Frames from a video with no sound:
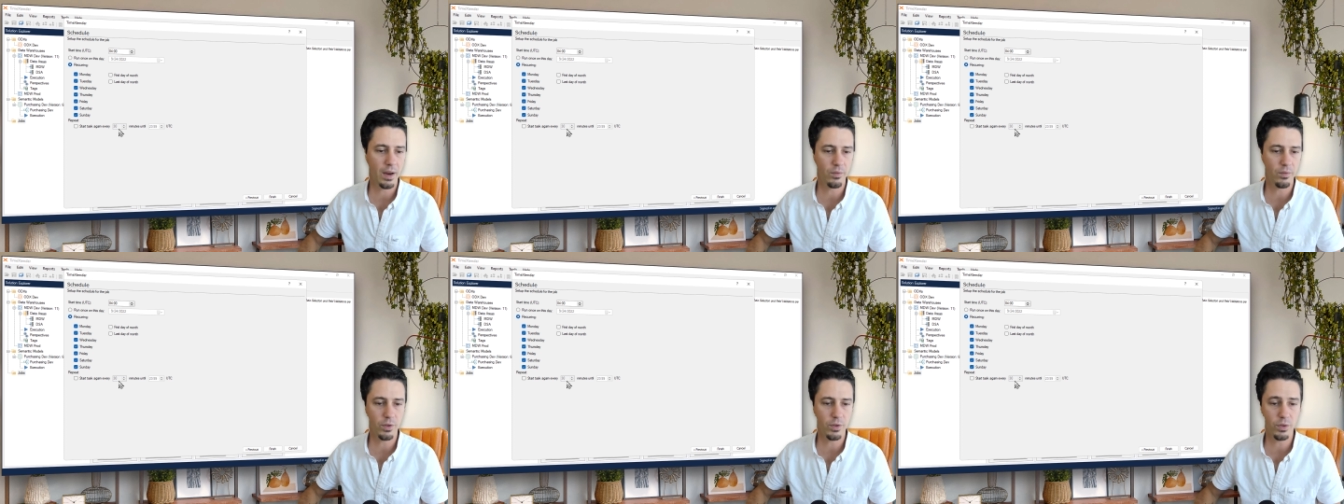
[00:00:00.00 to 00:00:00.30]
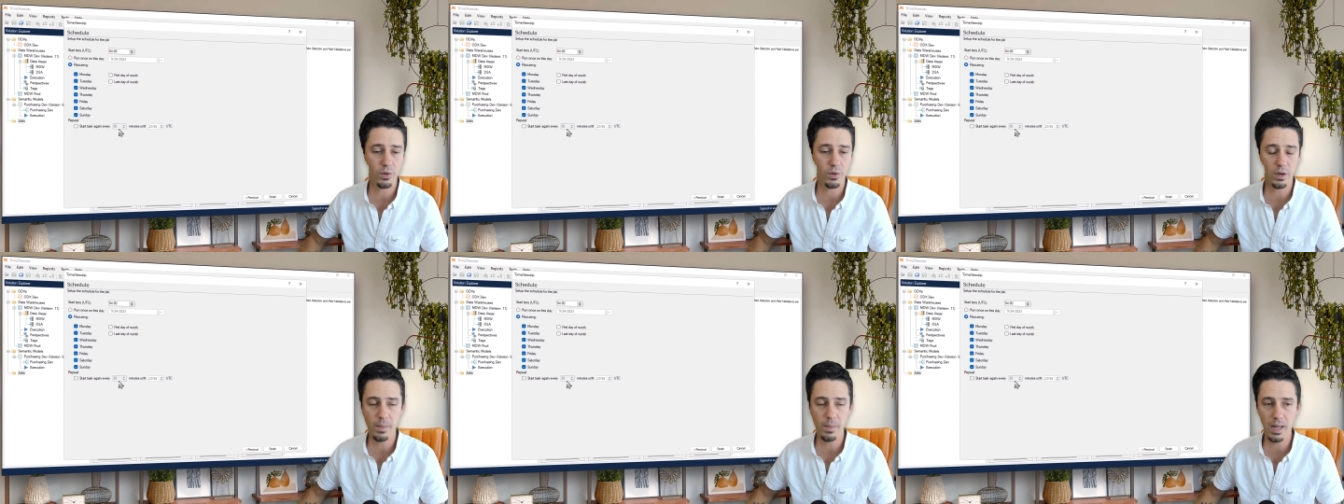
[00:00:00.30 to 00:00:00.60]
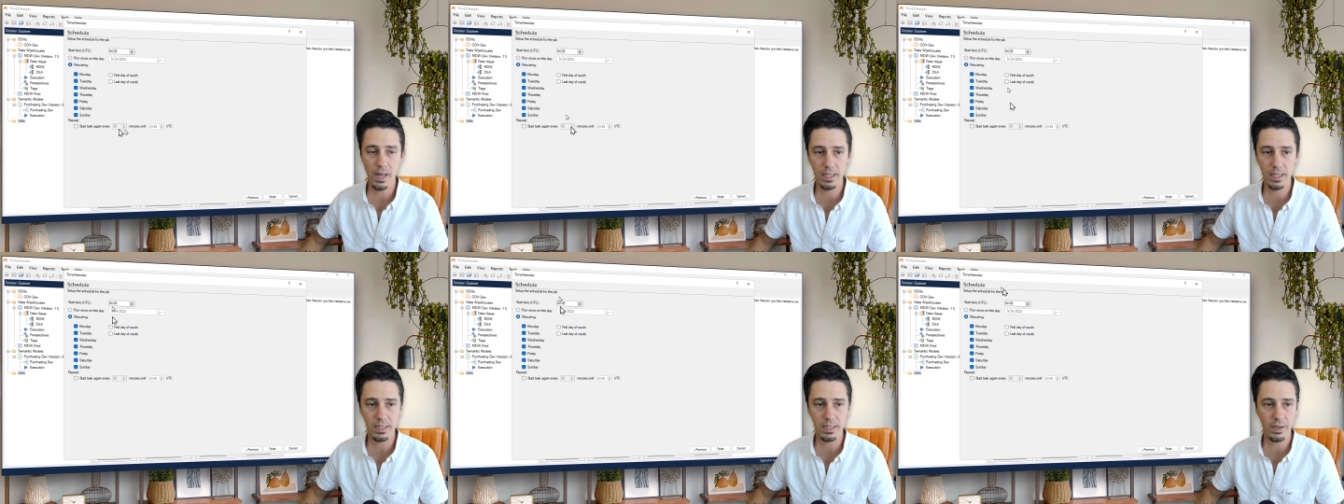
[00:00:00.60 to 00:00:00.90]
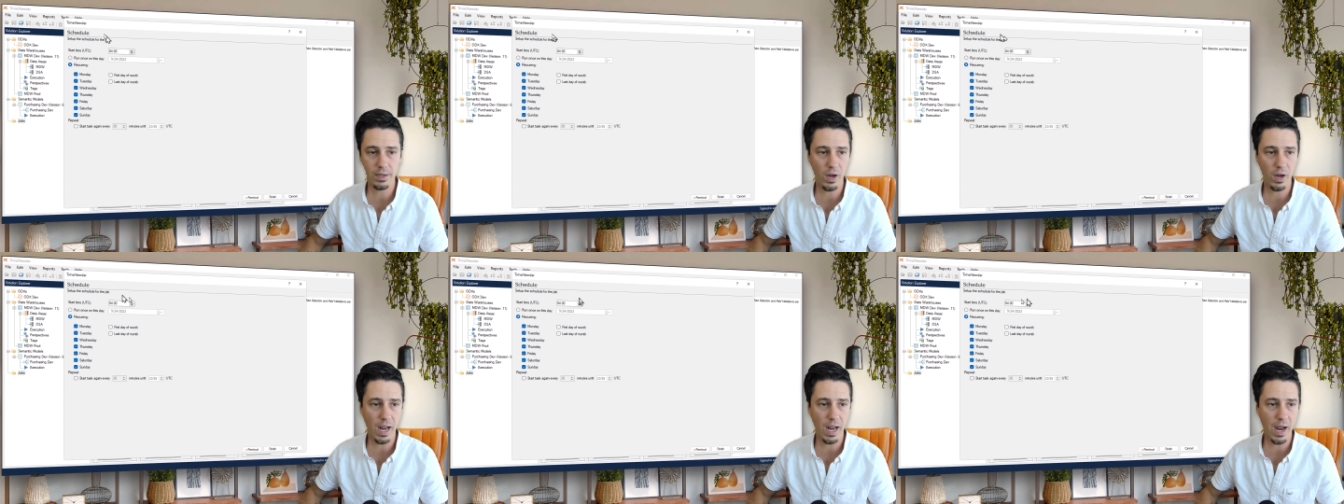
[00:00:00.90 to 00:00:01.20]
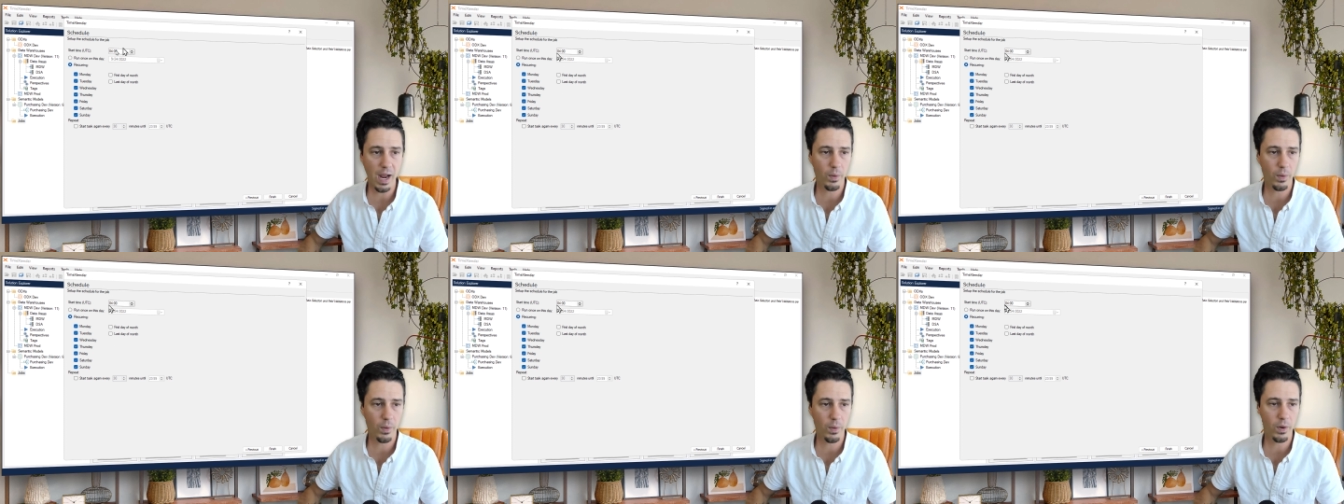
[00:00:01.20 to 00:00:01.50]
every 30 minutes,
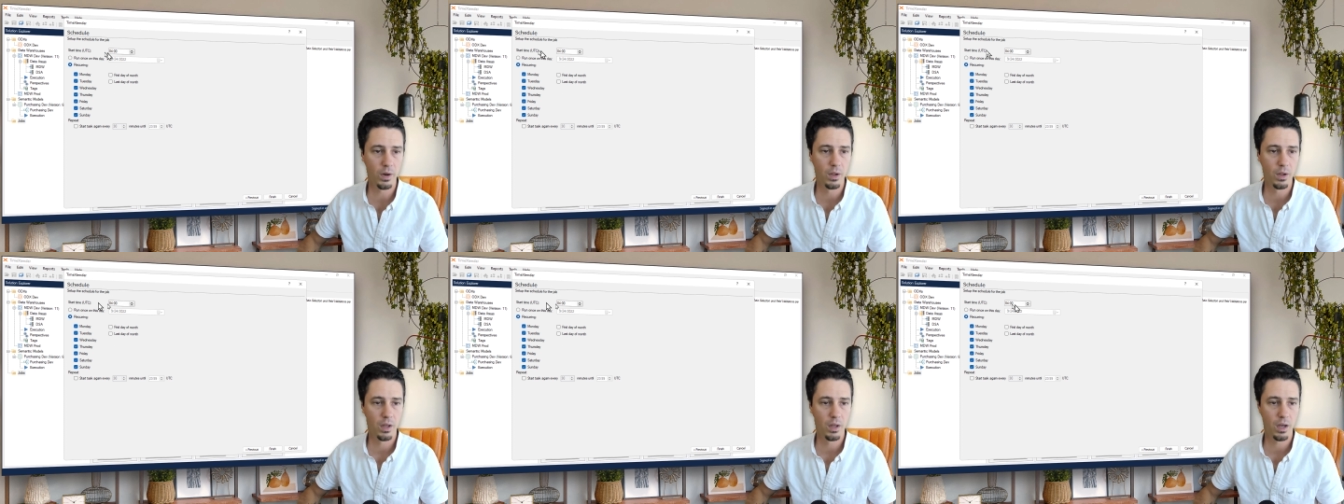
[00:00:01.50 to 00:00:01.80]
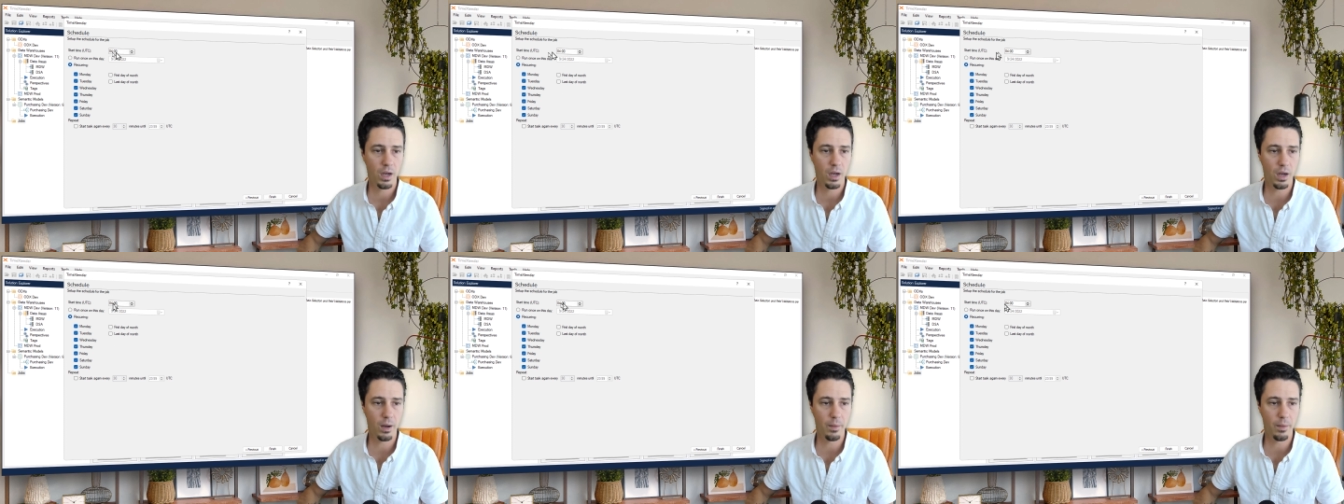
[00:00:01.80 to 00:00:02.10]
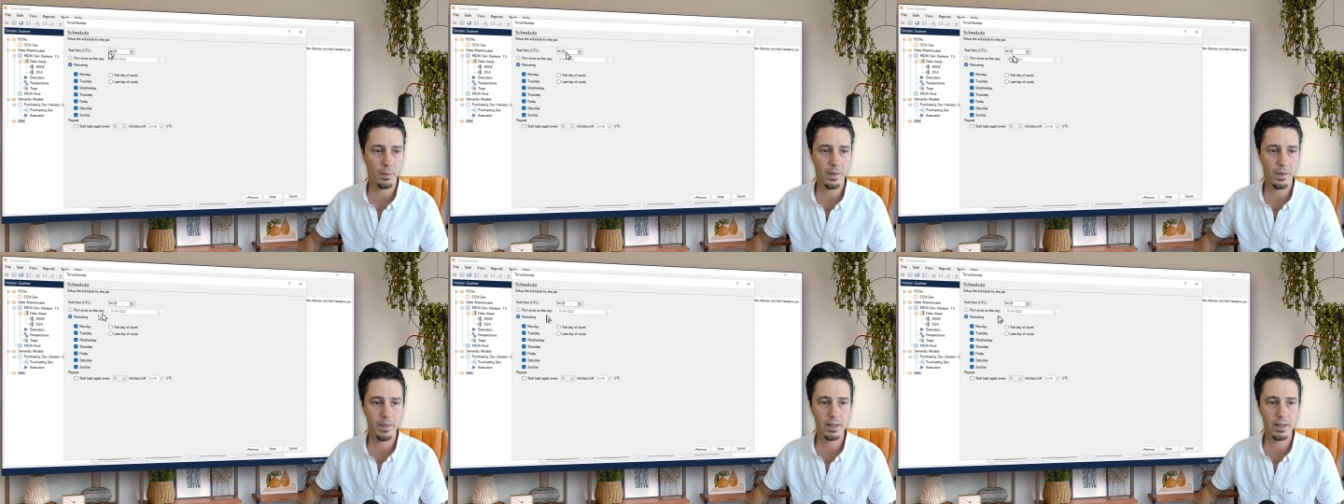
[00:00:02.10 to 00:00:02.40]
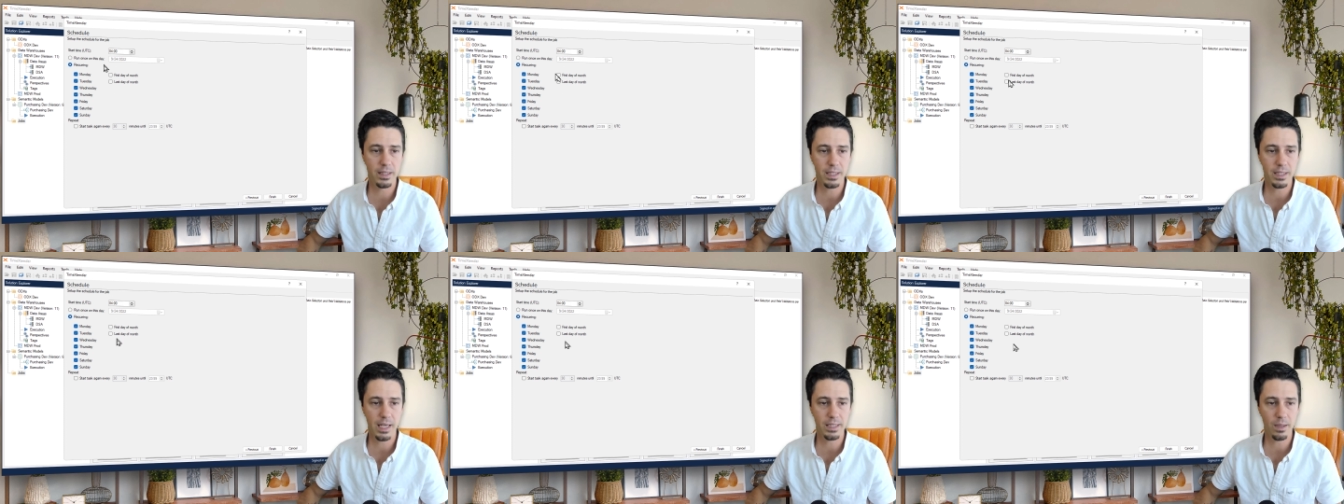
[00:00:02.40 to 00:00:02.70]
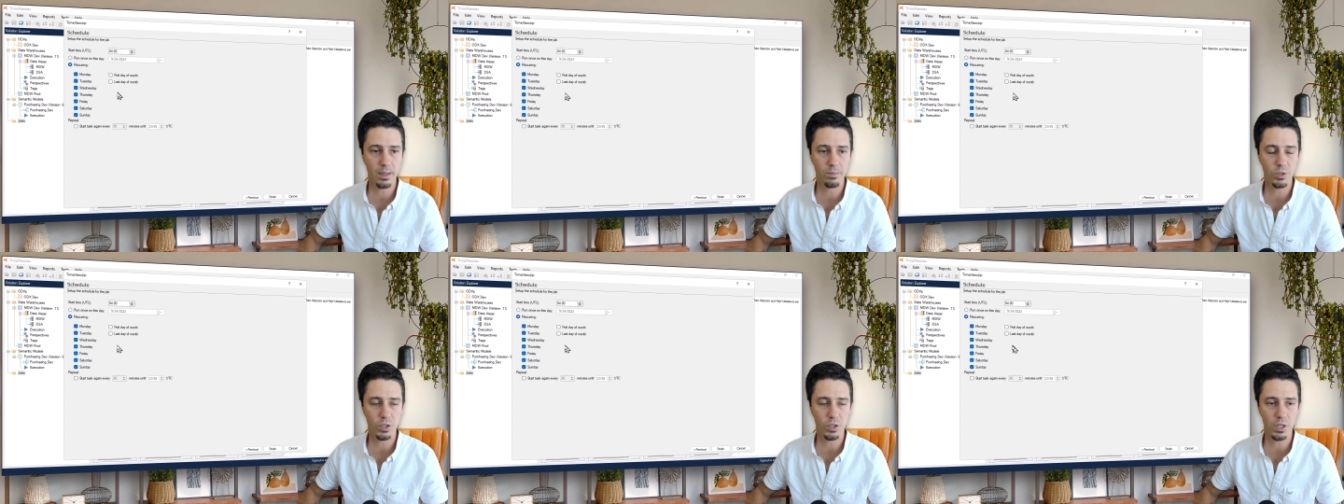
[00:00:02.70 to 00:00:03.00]
every hour. In this
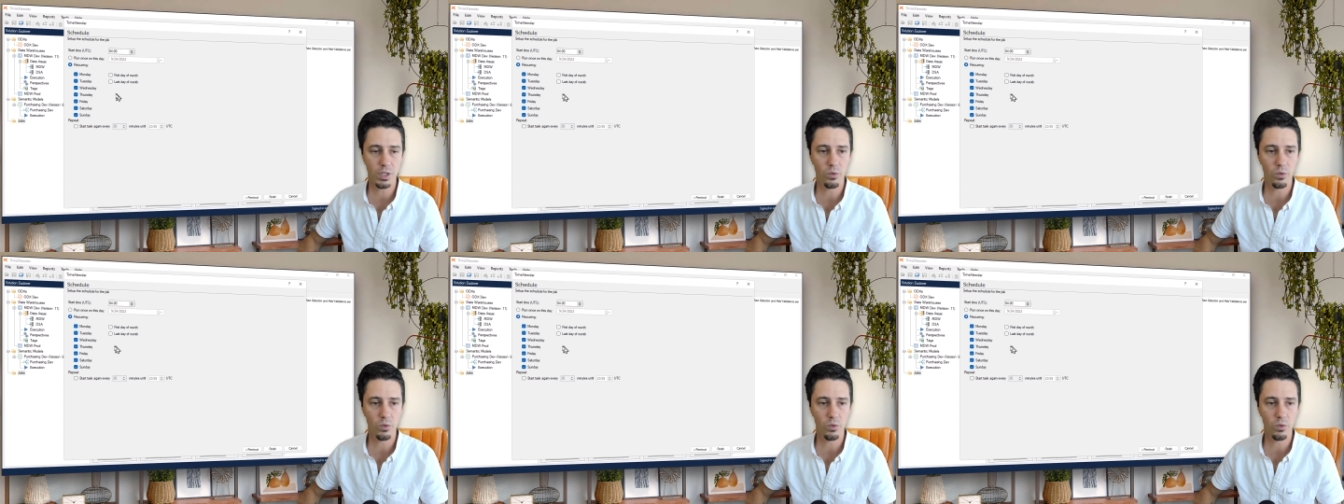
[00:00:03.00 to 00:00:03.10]
case,